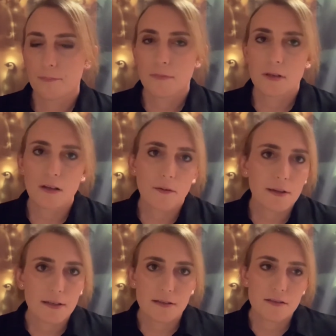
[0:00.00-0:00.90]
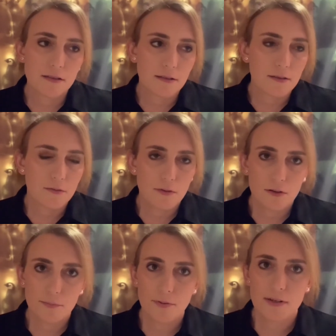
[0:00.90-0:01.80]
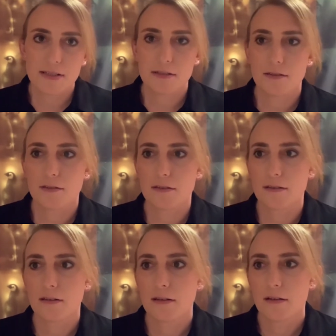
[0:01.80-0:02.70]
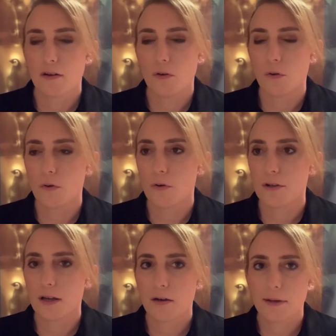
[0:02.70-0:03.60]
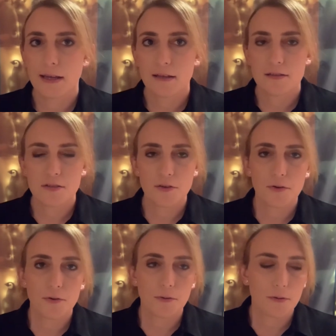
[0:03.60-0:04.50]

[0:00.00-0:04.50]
going to the wrong prison or going to